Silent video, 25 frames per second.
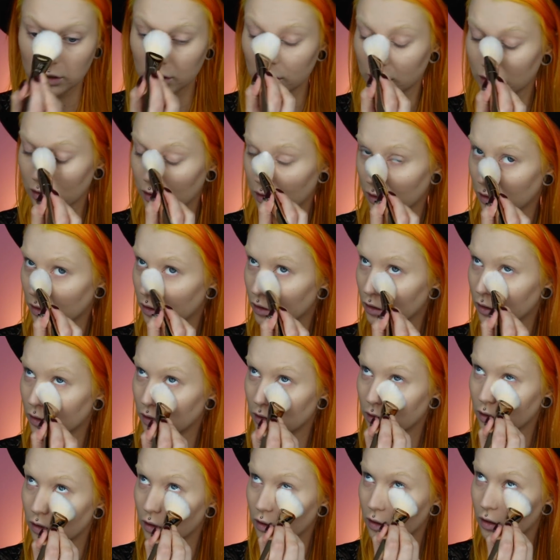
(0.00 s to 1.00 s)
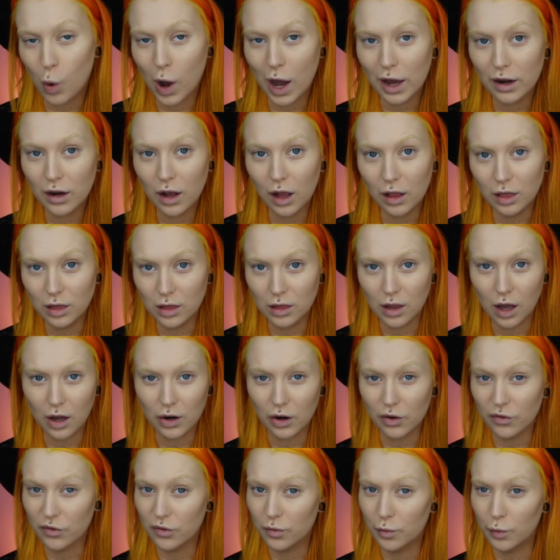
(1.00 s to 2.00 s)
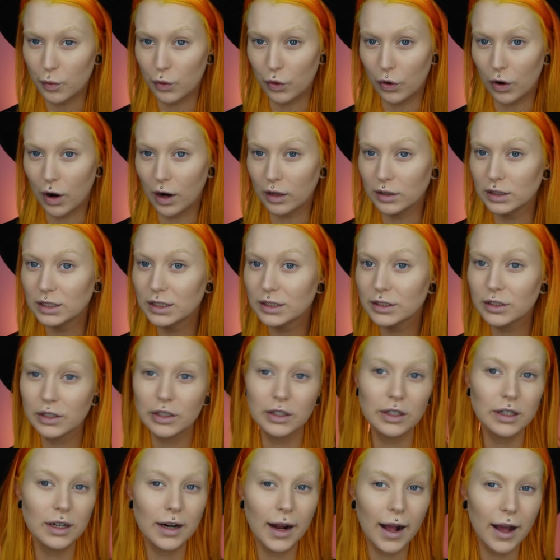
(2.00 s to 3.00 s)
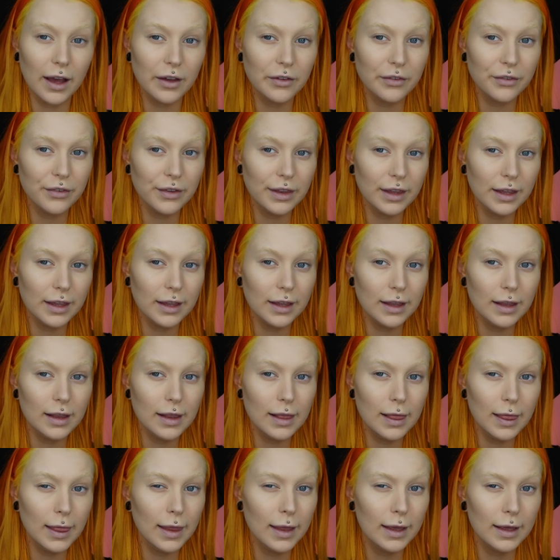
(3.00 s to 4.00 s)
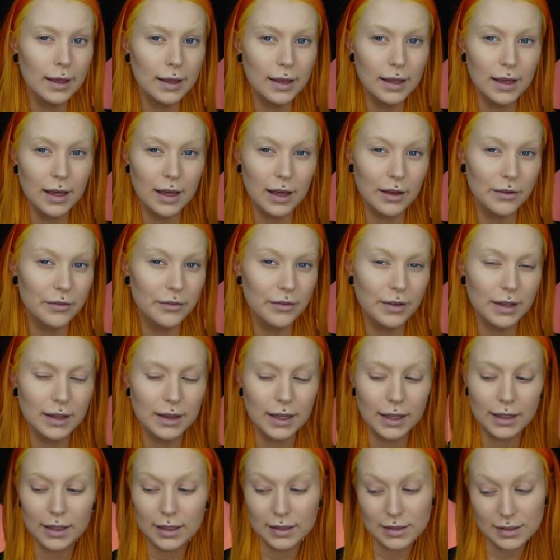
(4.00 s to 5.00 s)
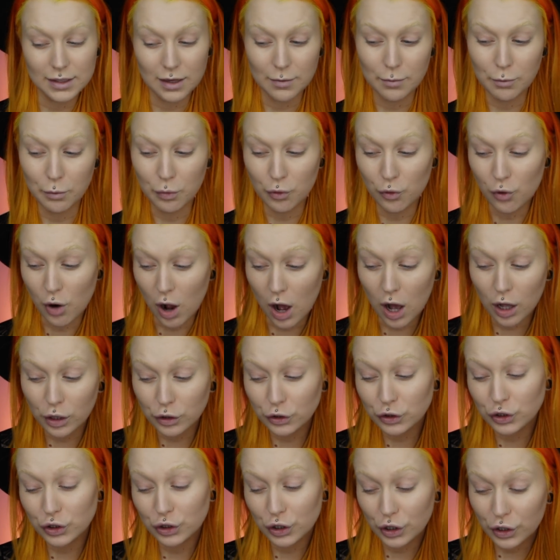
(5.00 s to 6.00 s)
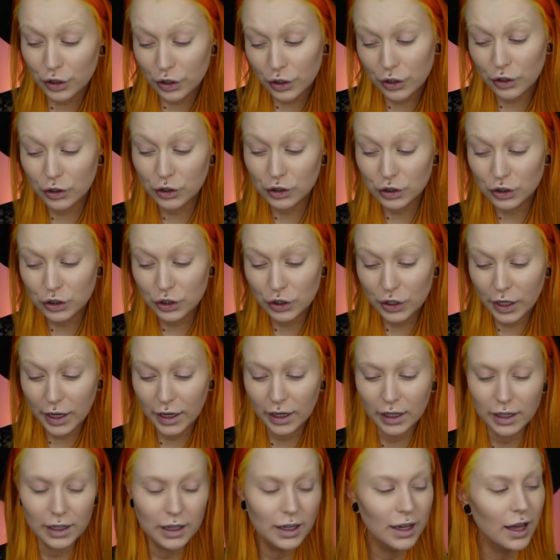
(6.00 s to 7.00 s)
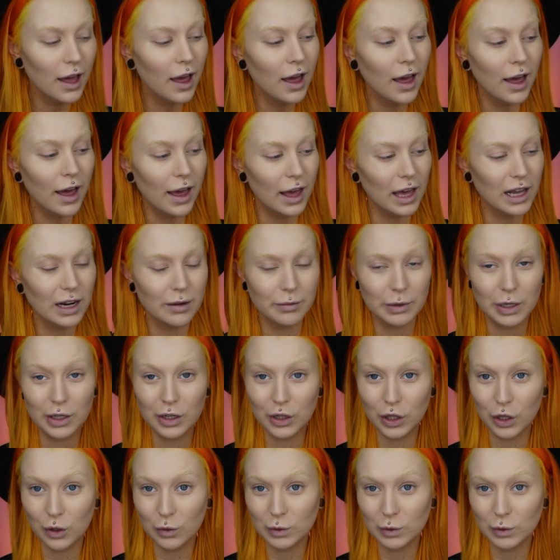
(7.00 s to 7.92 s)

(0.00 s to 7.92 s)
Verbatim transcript: Then we will use quite a lot of bronzer, I feel feel like it's a bronzed look today. And I'm gonna